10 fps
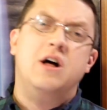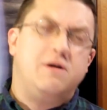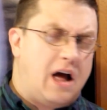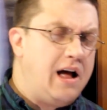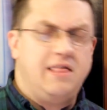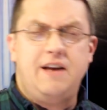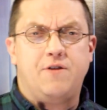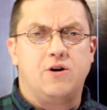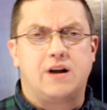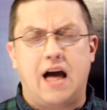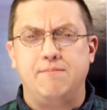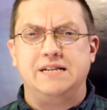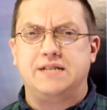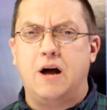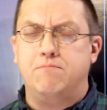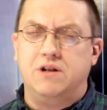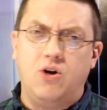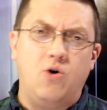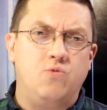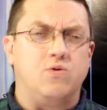leave your comments down below.